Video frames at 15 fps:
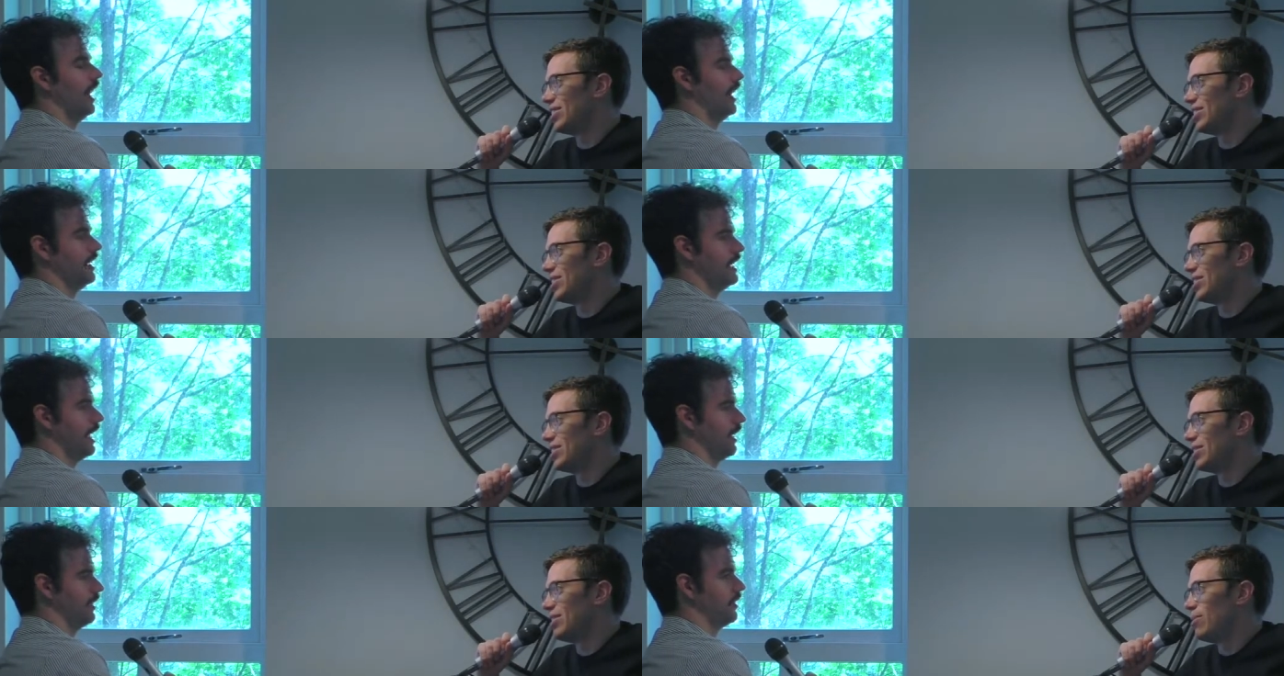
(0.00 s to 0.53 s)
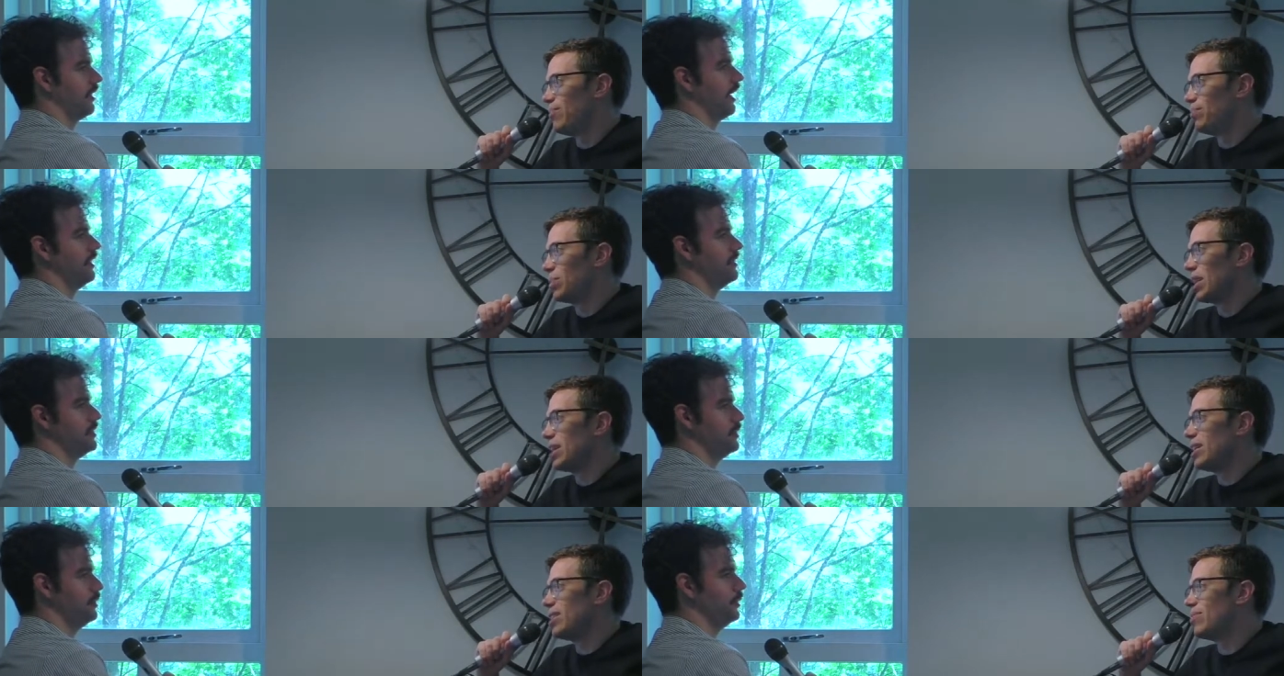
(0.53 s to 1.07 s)
Speaker 1: Uh, yes, I
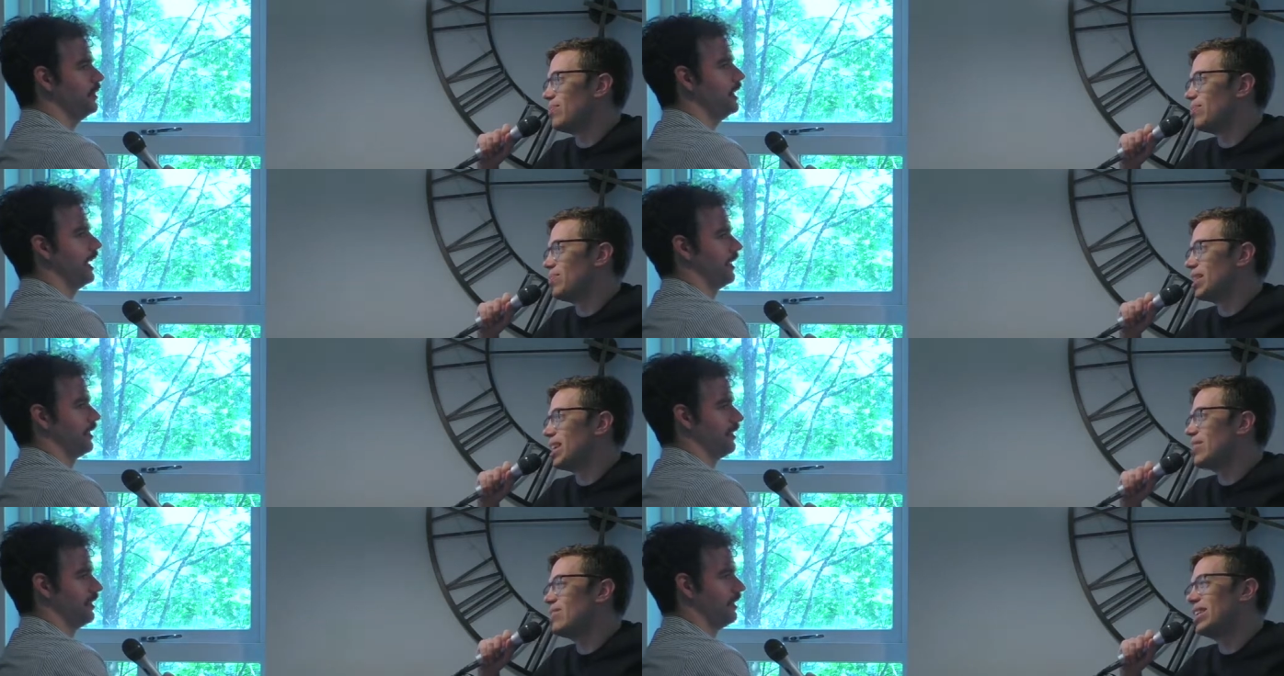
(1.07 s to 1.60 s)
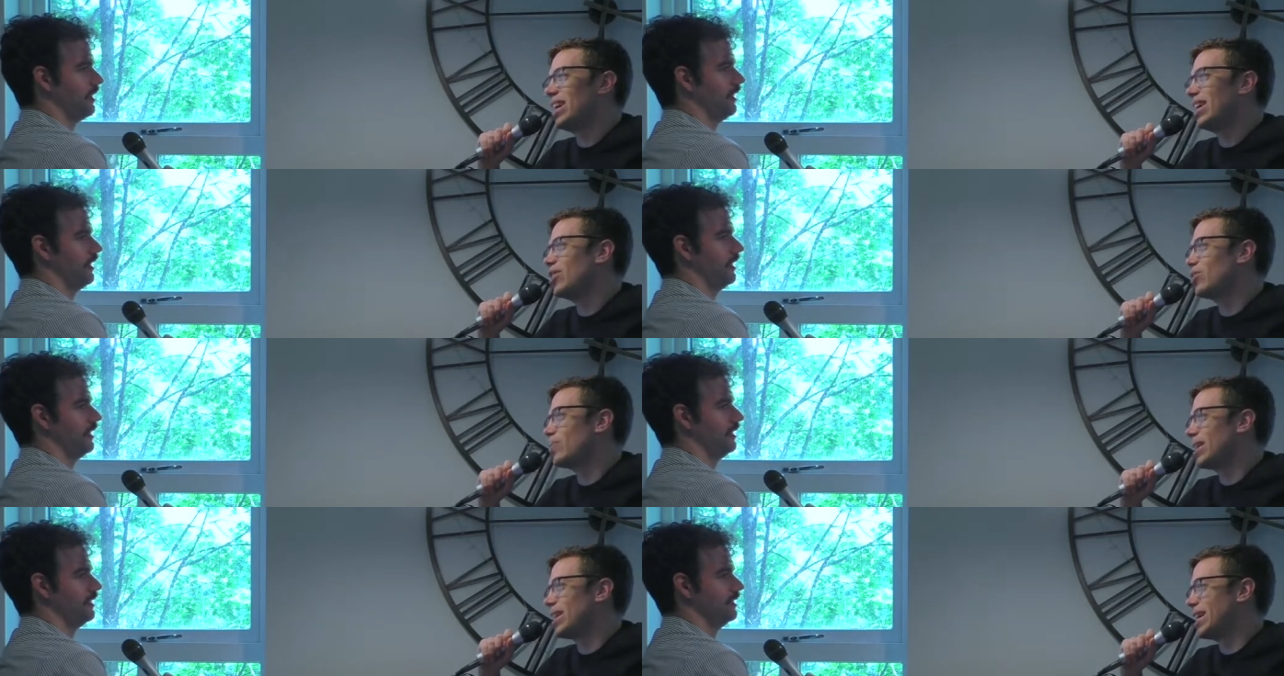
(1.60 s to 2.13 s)
do. Yes, even
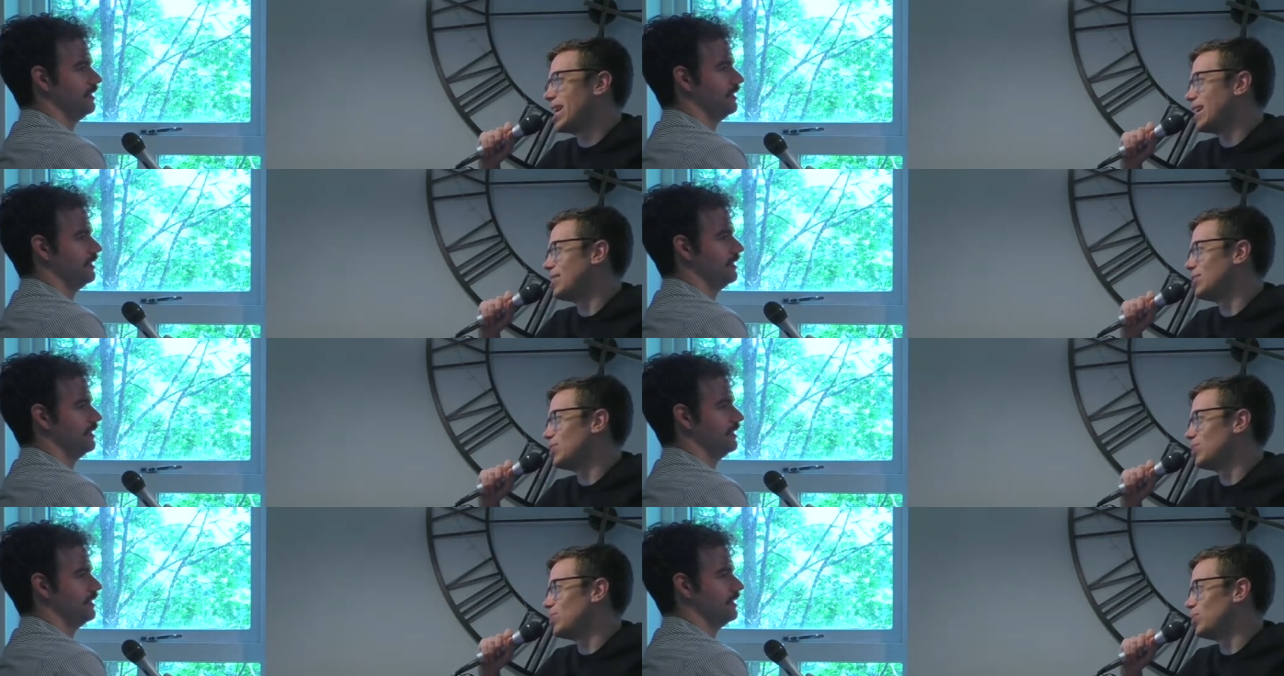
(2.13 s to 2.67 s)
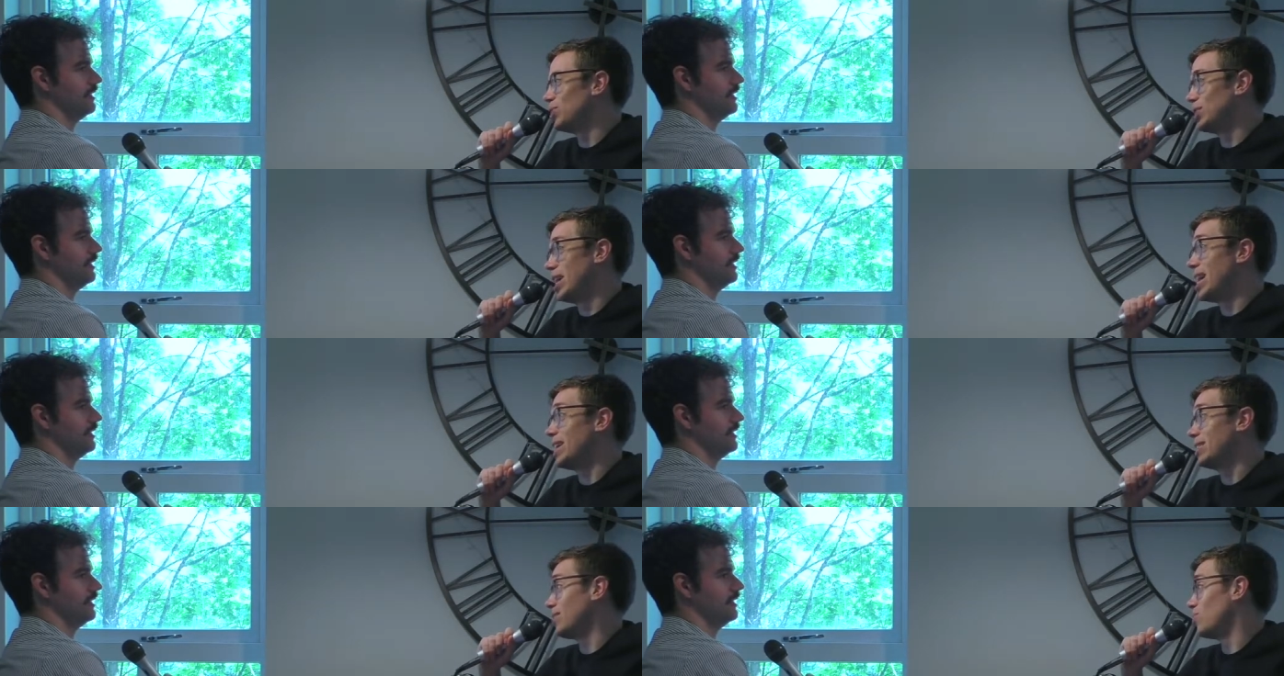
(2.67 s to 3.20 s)
Anchorman has
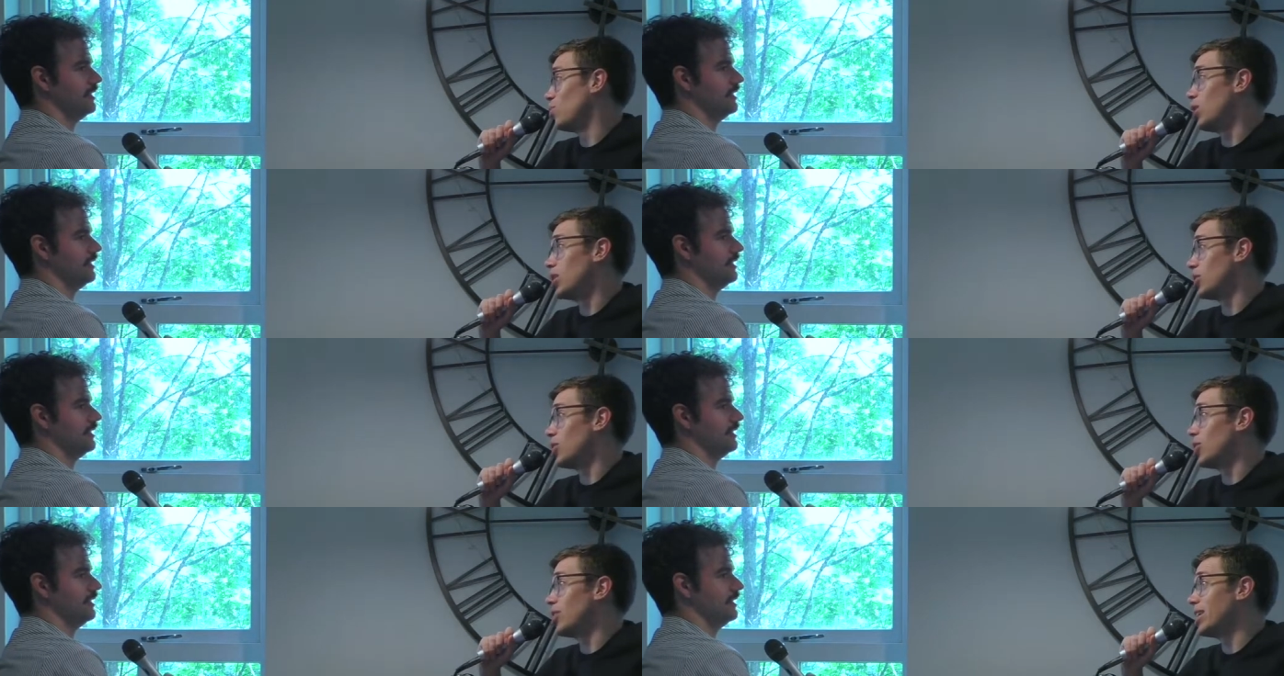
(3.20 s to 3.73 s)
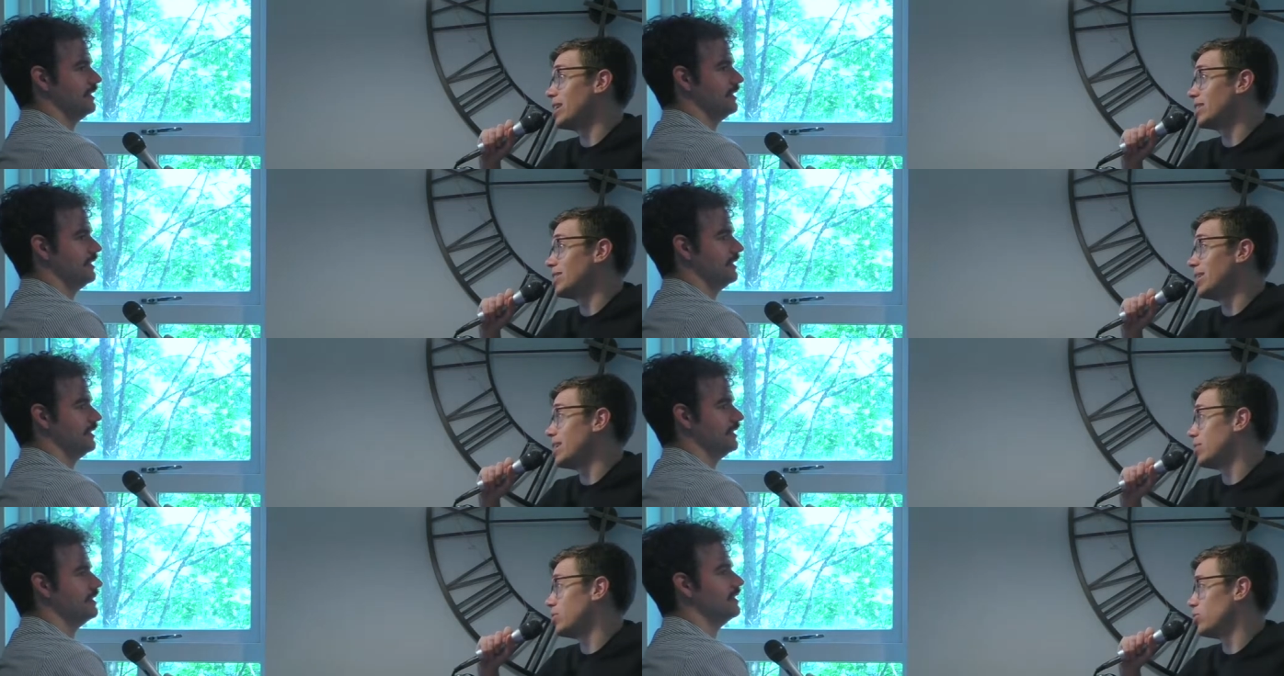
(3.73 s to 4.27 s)
stakes, and Walk Hard has
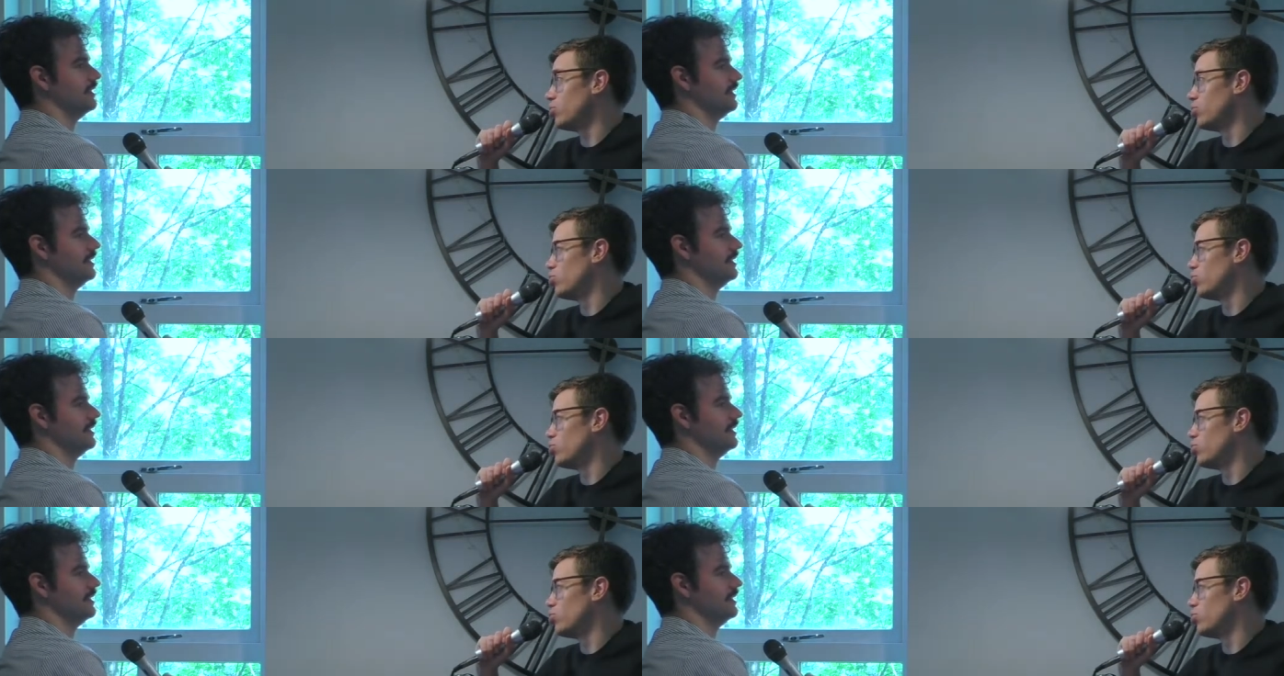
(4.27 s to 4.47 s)
stakes. They're